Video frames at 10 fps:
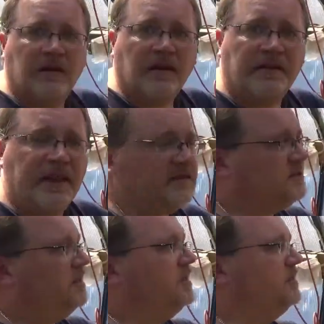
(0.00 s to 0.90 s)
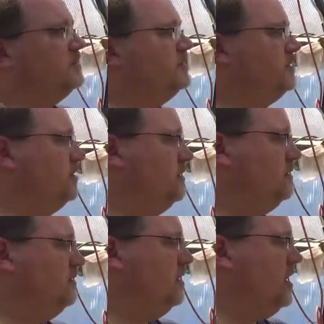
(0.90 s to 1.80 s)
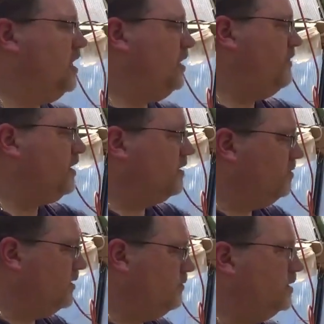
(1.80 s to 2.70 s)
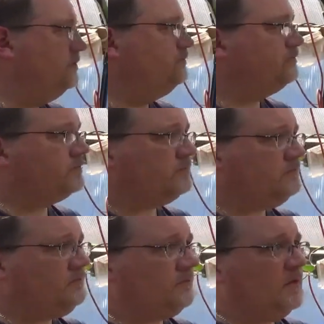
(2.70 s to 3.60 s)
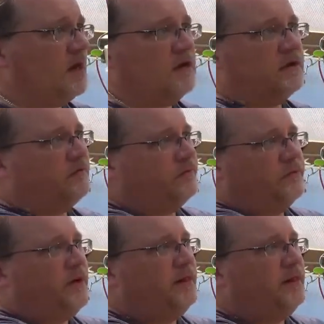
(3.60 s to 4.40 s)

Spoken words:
And this is a regular buttonwood, or green